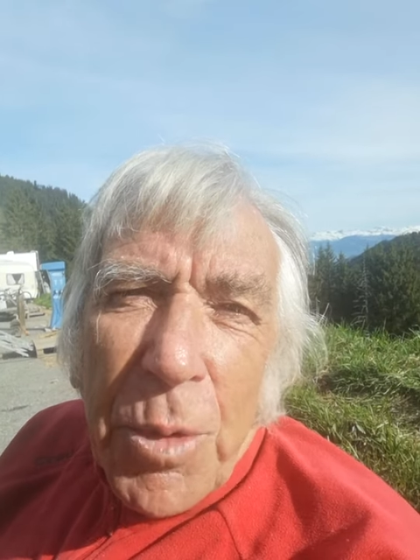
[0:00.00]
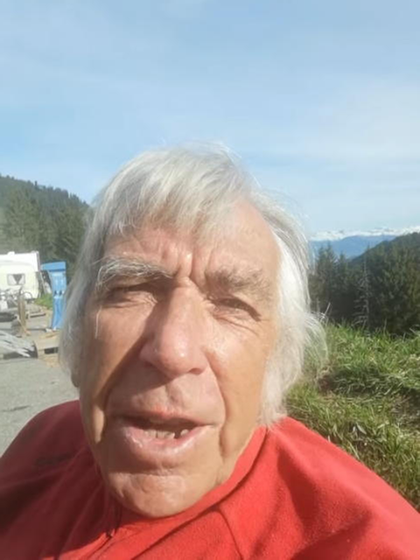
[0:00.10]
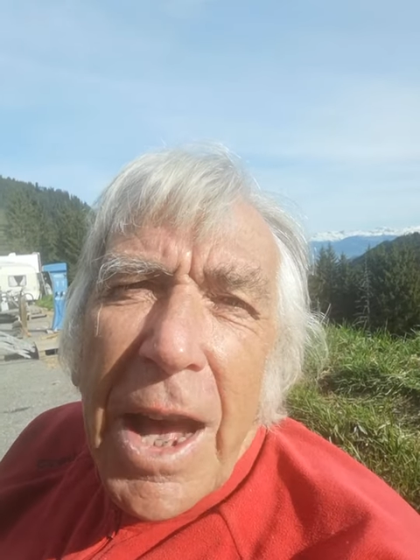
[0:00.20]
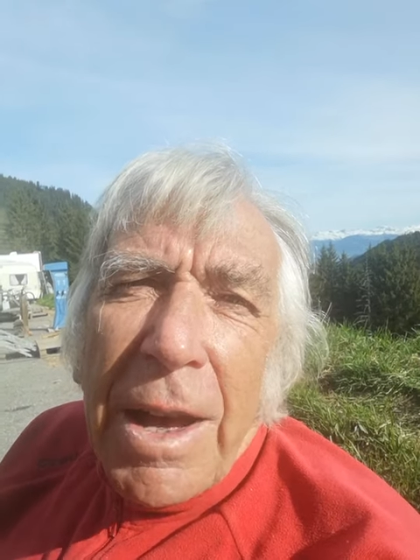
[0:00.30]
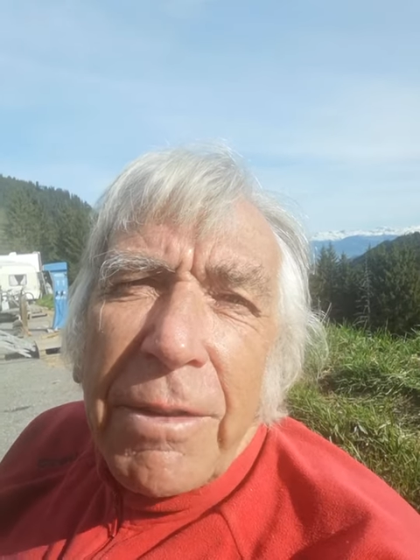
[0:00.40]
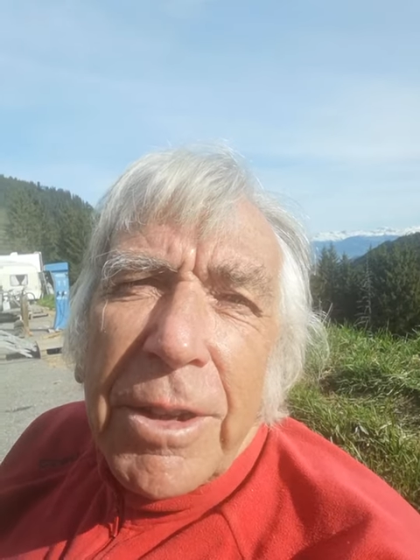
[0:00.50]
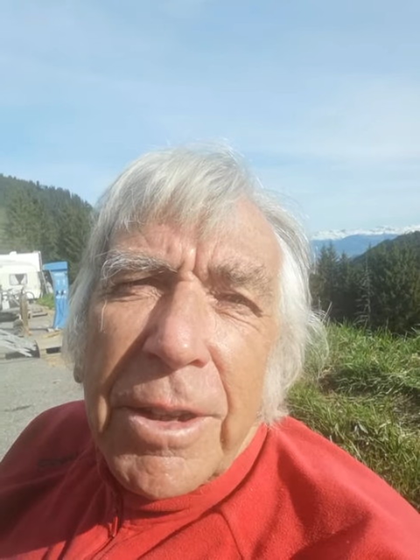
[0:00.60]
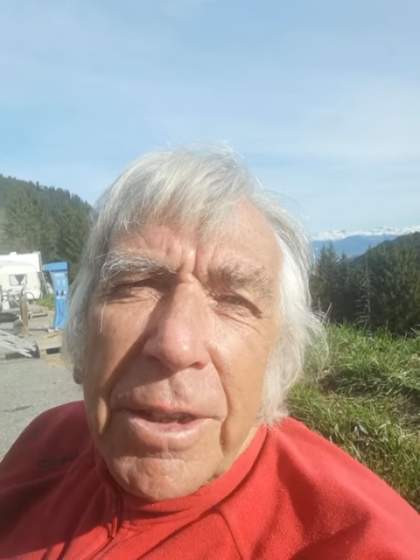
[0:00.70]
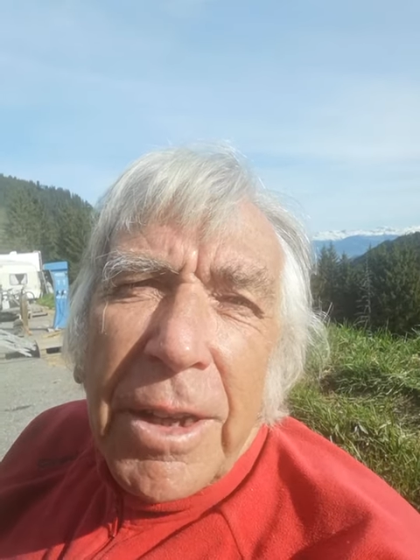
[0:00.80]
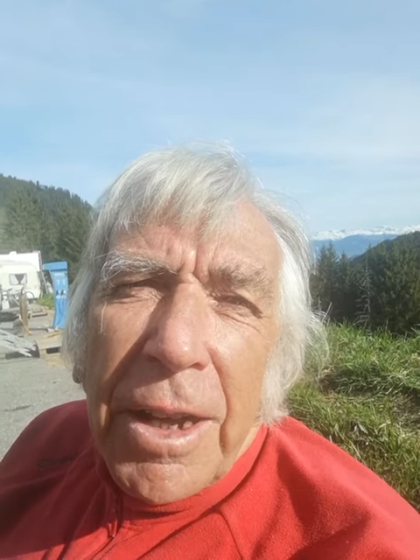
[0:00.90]
We have
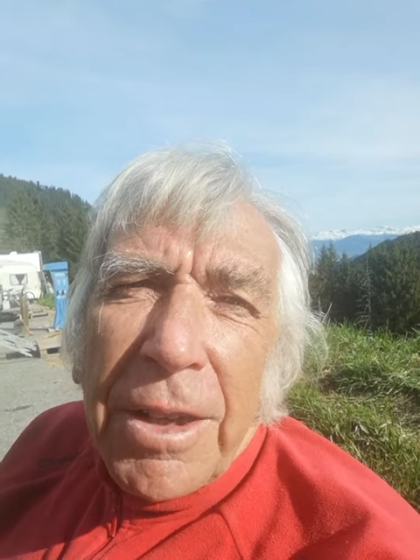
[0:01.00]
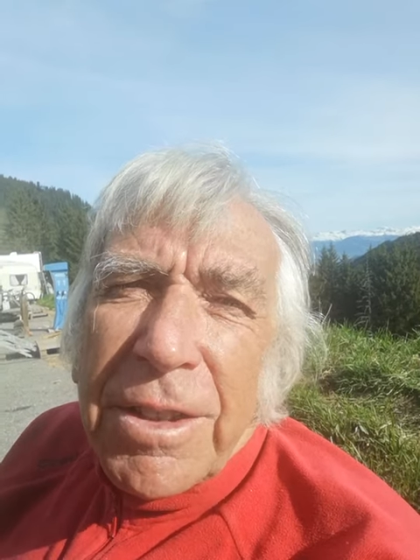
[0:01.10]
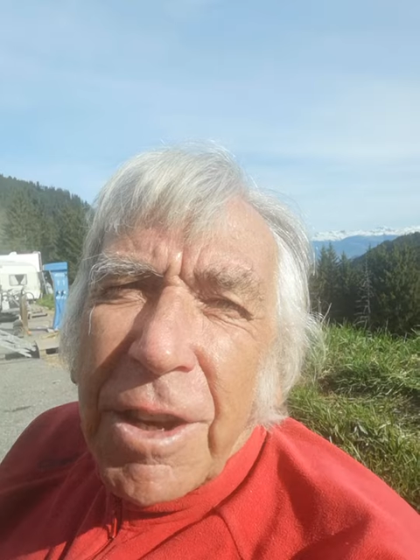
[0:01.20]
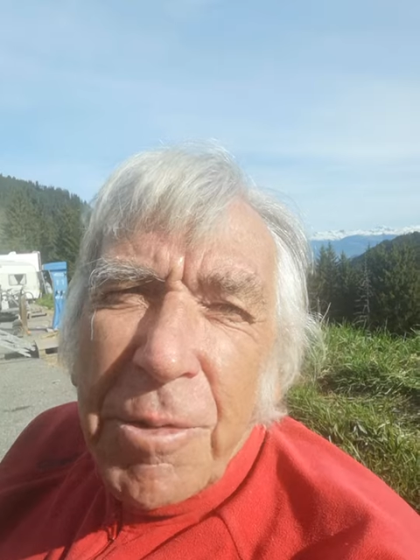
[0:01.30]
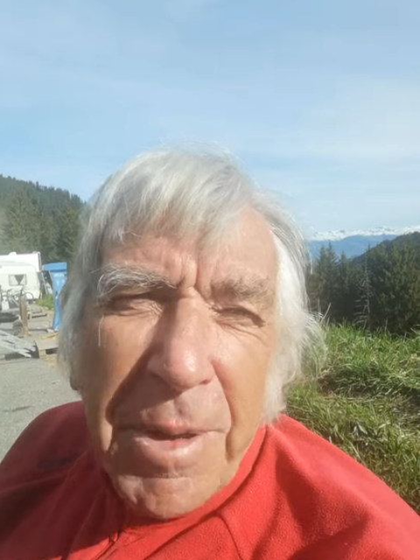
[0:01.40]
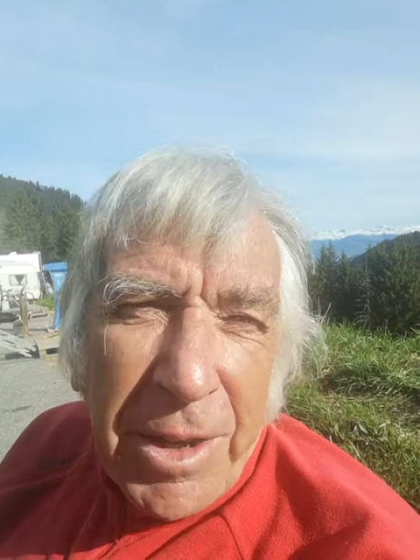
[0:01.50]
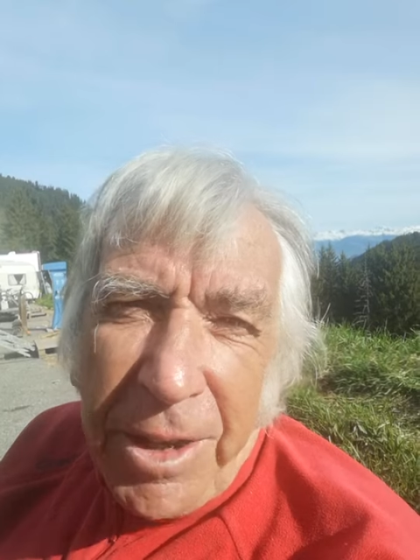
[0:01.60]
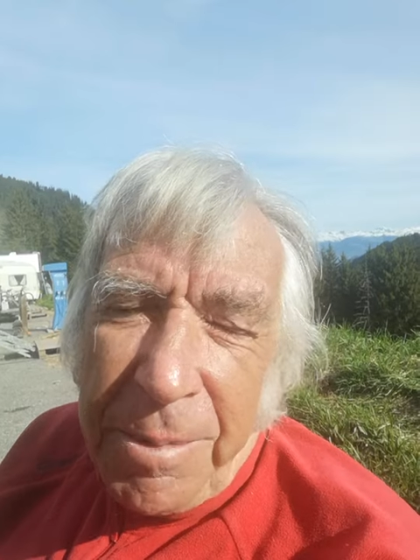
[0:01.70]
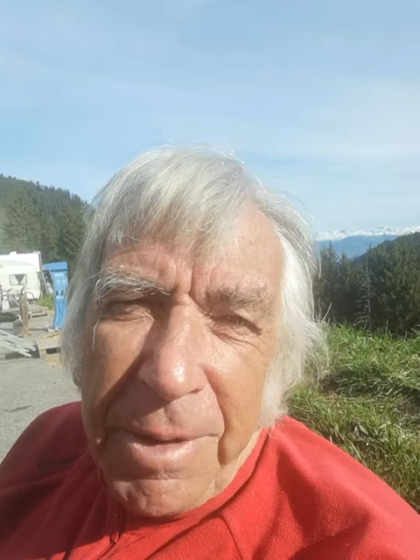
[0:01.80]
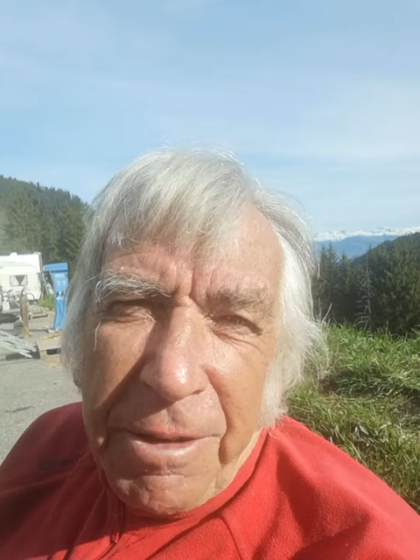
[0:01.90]
a, uh, a, uh, so
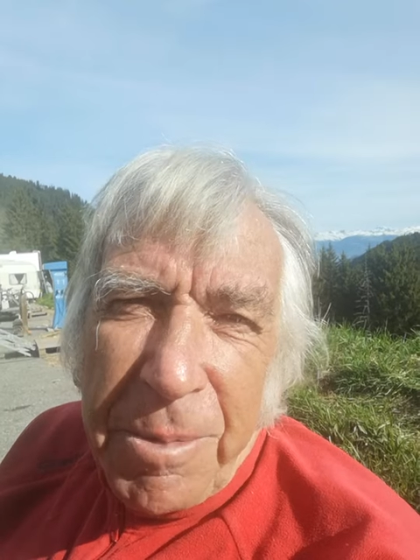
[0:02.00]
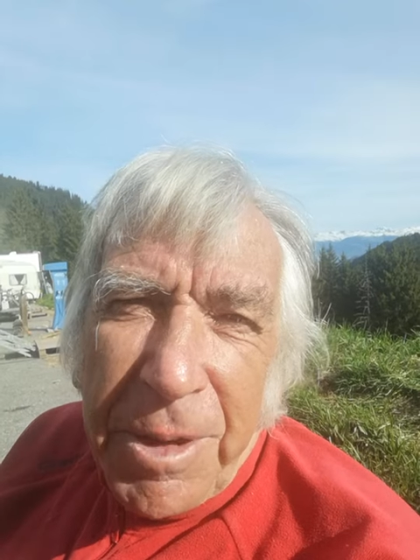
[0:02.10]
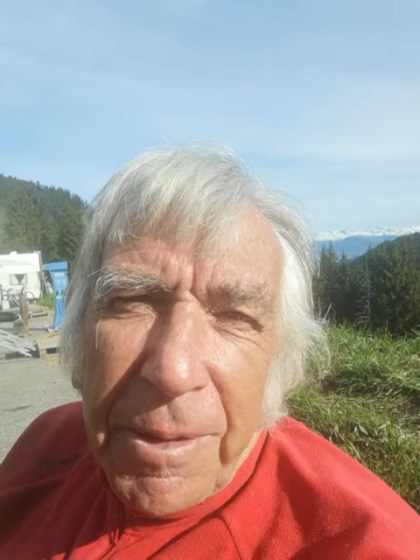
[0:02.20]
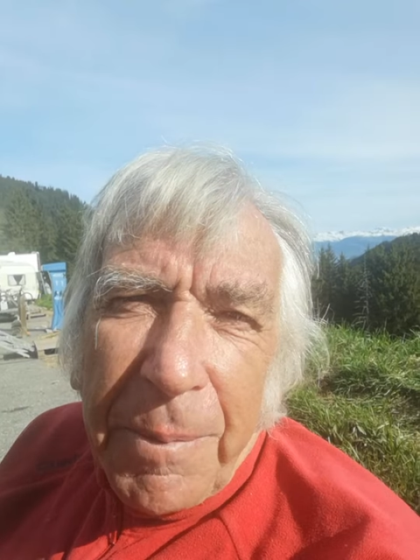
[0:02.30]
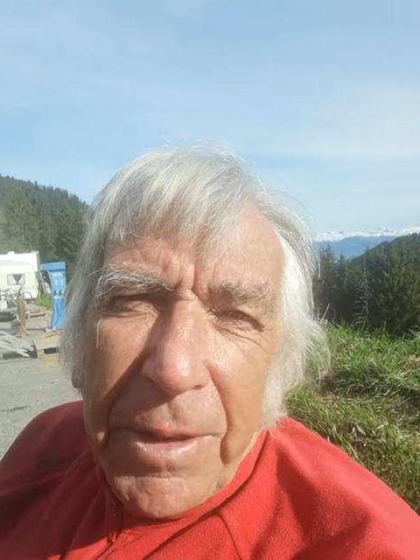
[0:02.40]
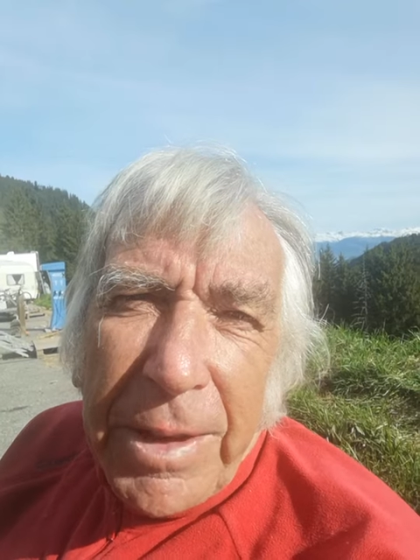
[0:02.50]
many in Meribel,